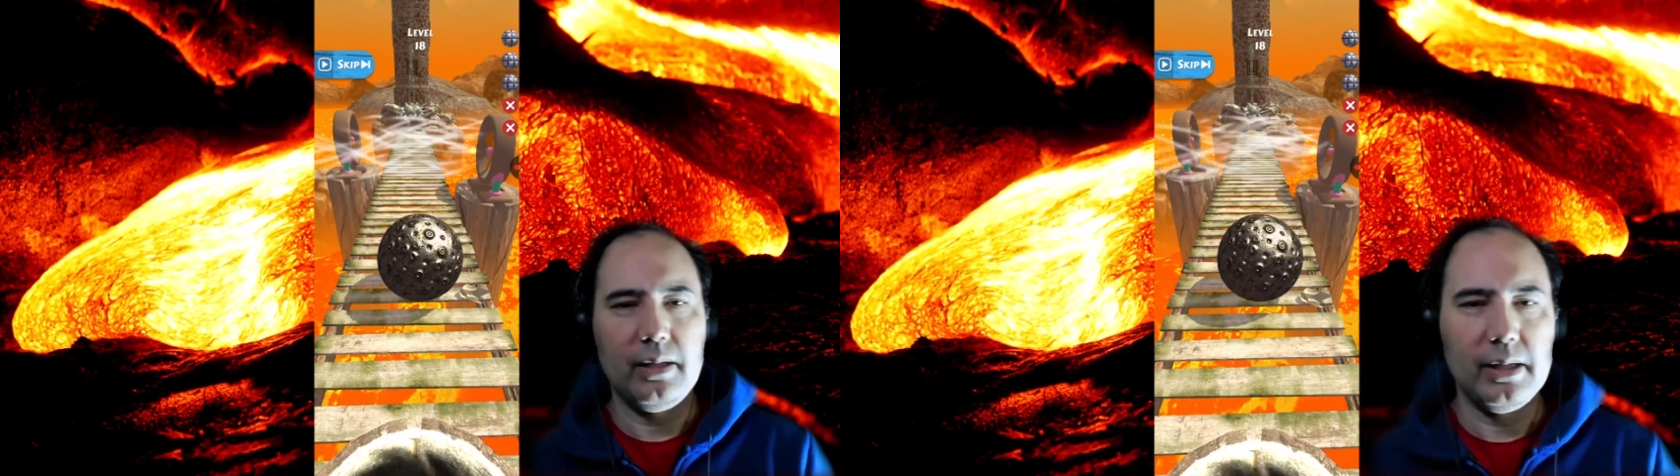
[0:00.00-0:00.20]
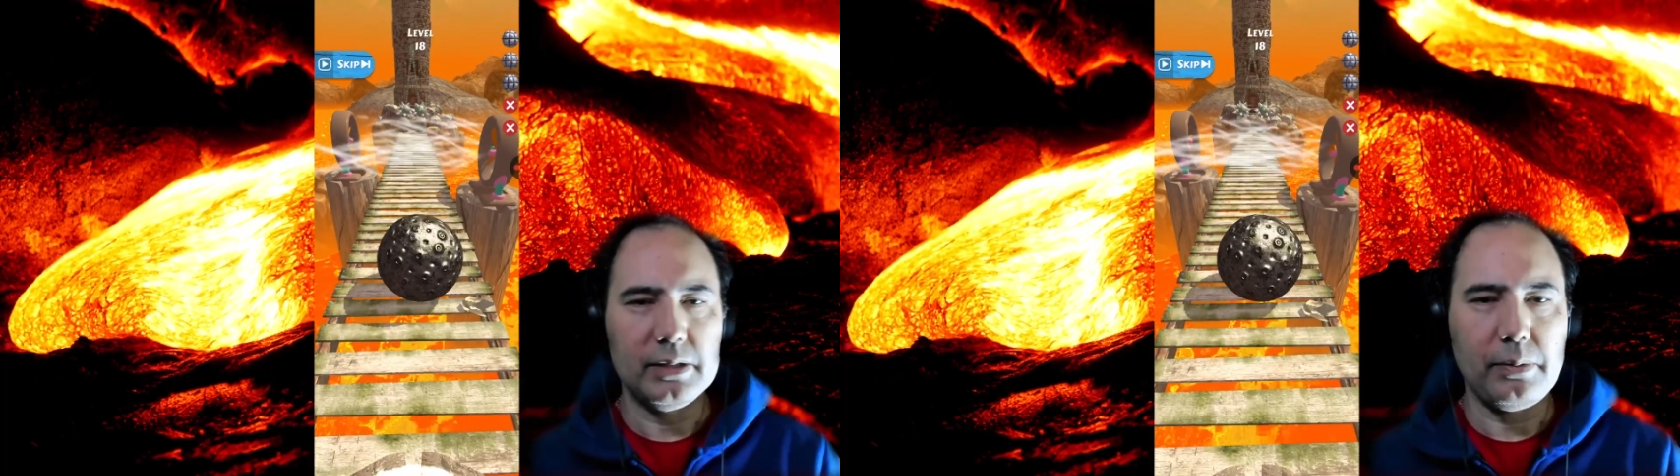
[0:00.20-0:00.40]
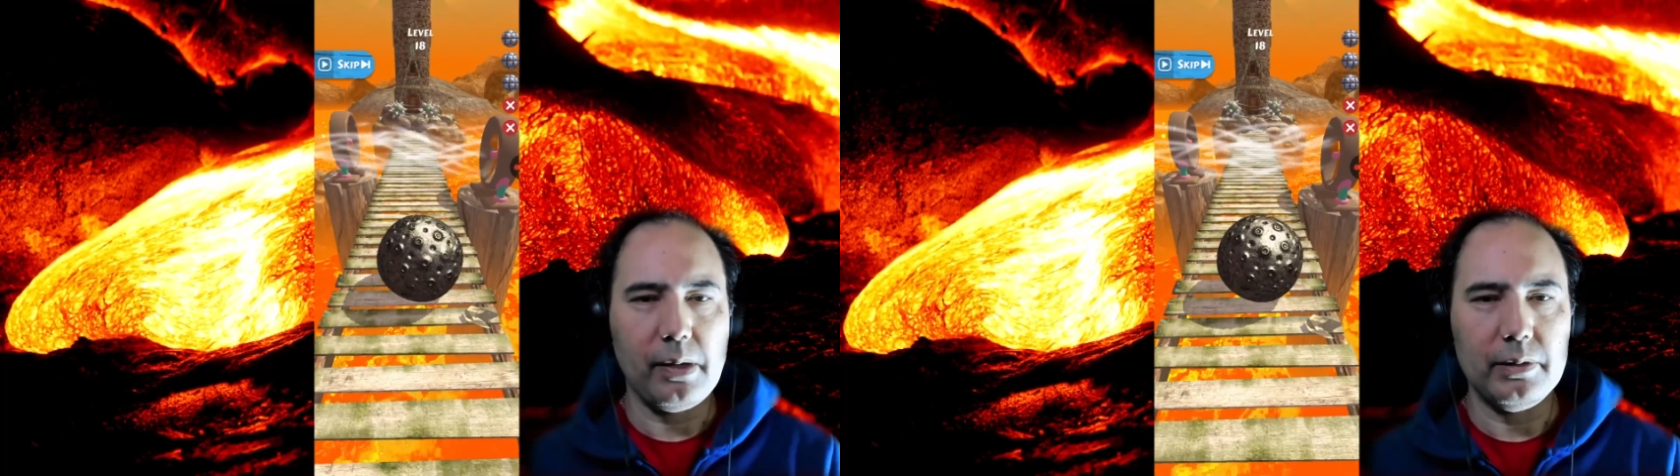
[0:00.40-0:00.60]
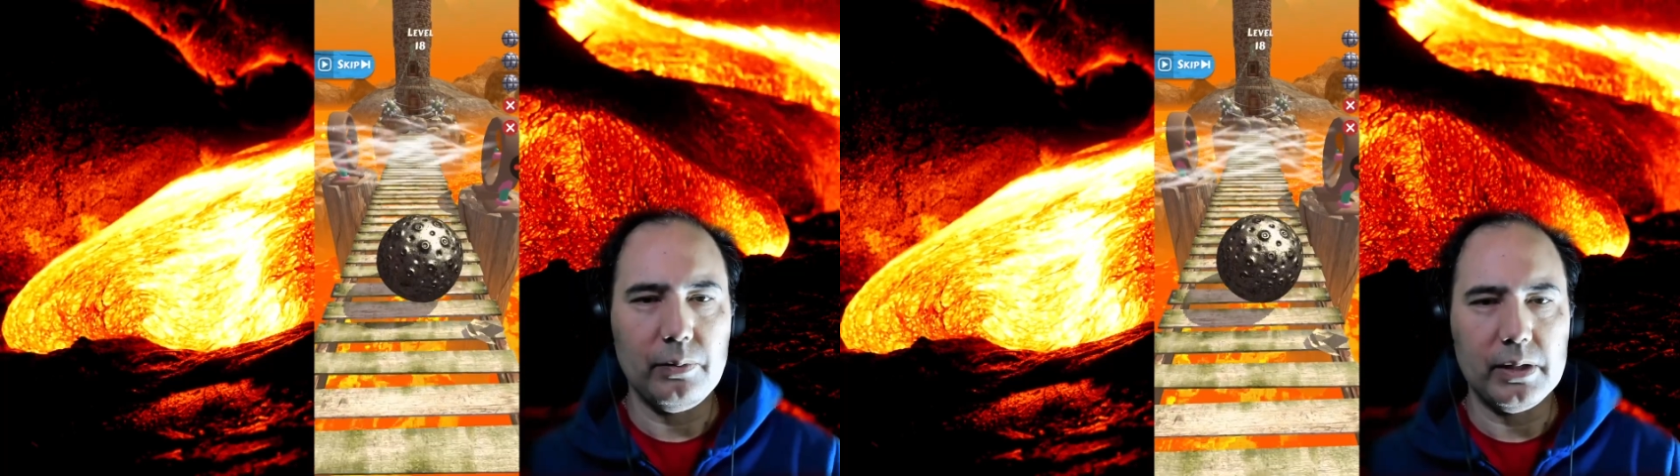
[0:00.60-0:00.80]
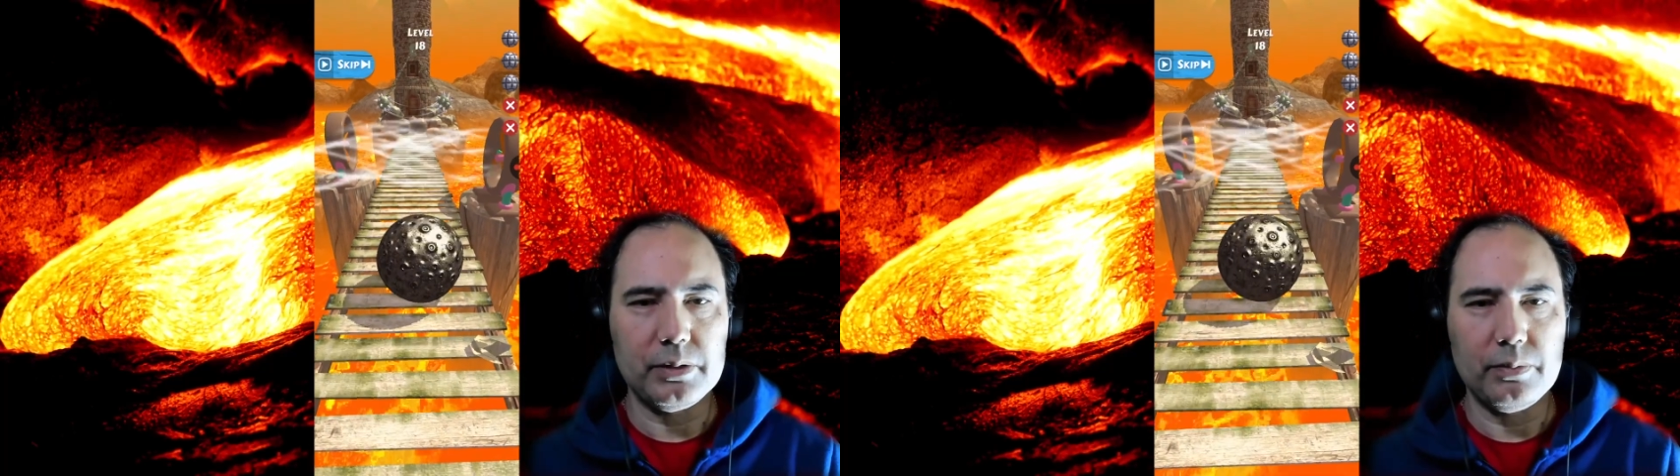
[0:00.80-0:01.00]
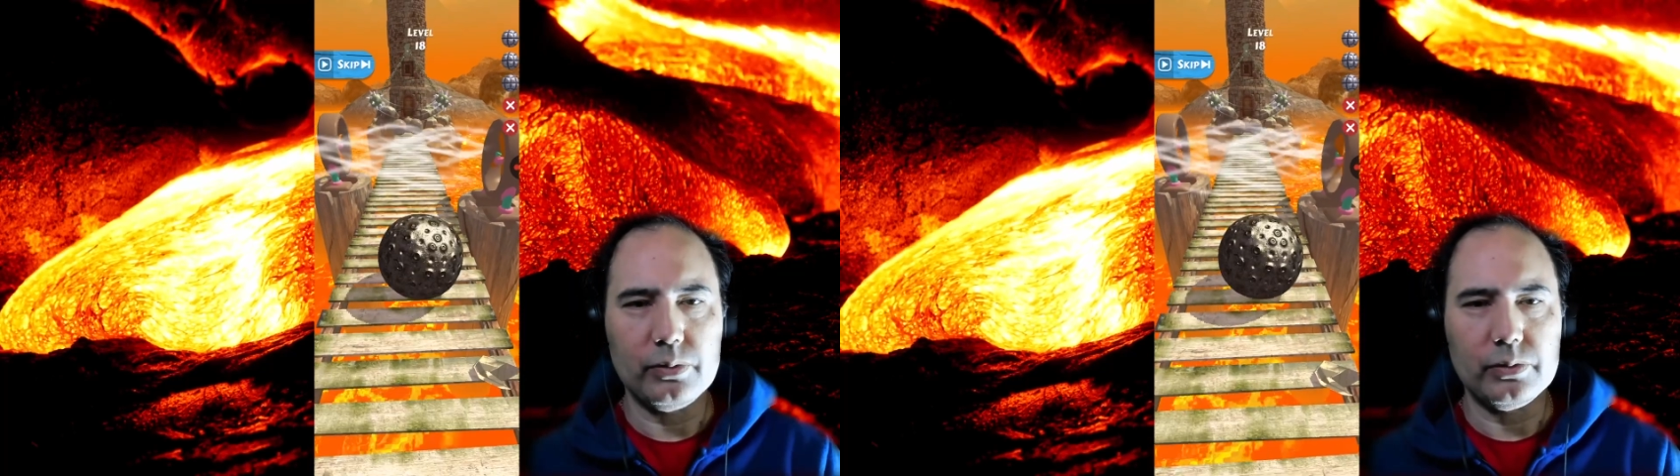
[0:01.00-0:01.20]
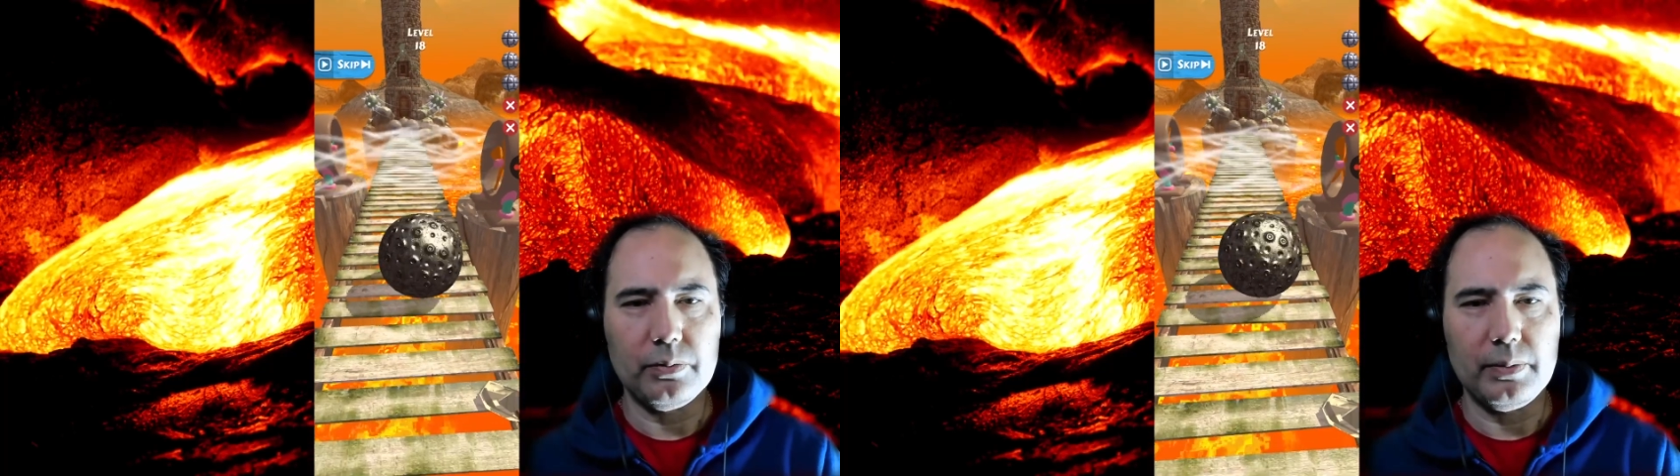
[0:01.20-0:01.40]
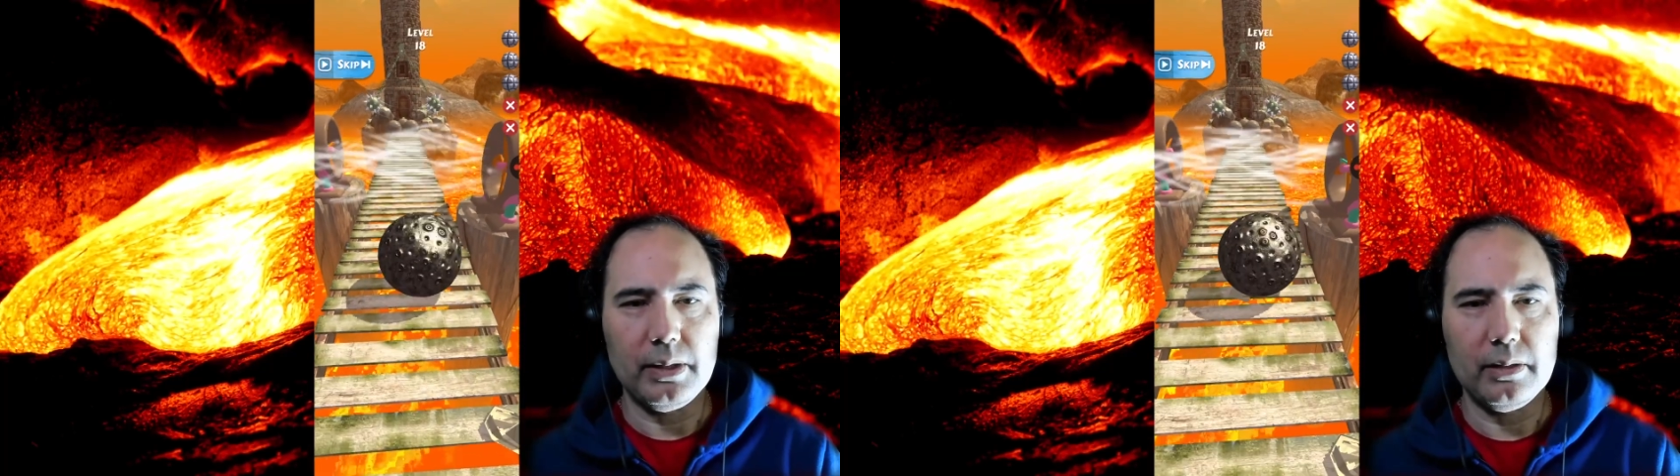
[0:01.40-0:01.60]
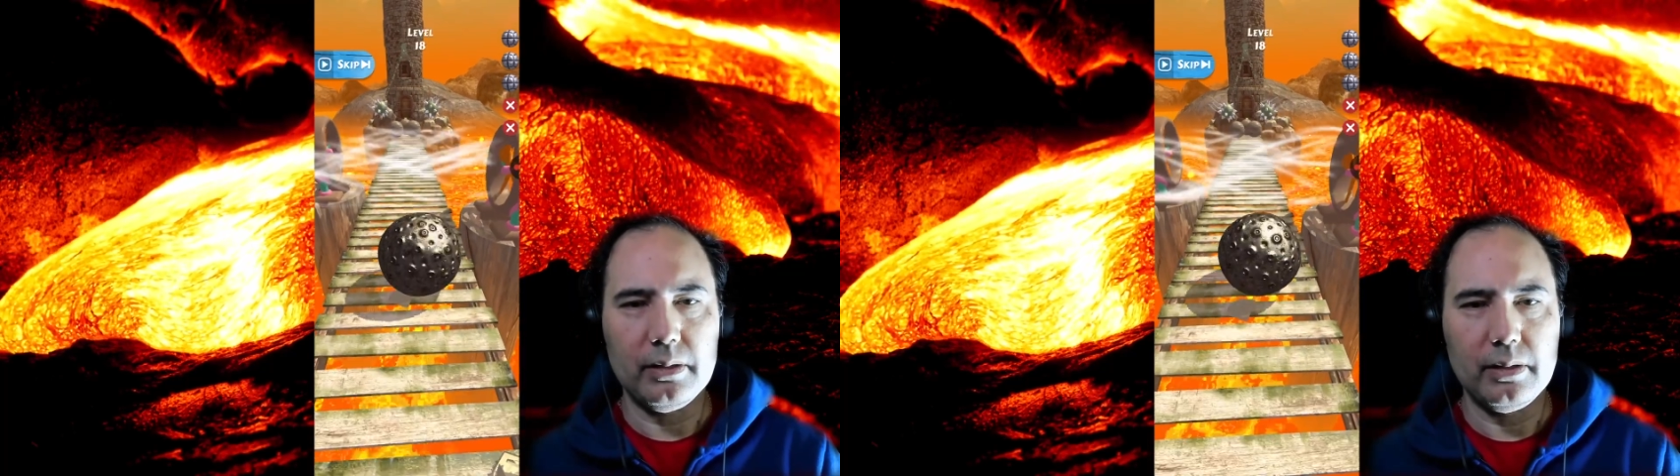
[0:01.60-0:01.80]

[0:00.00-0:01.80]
That's probably what it's supposed to be.